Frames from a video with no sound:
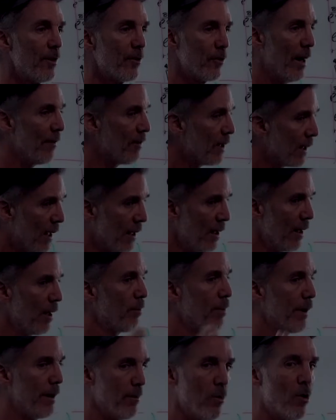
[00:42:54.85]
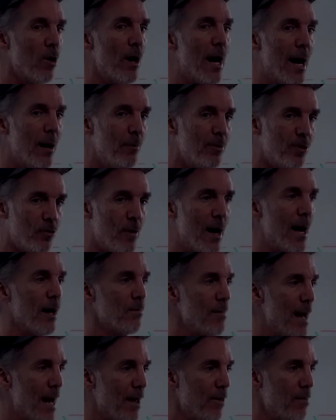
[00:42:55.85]
So we have to get a little bit more
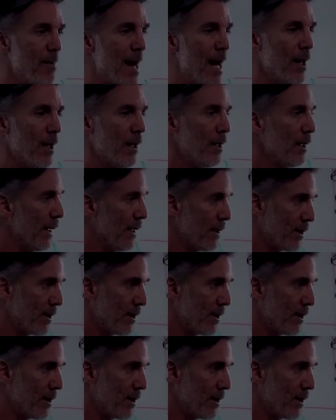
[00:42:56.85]
abstract mathematically.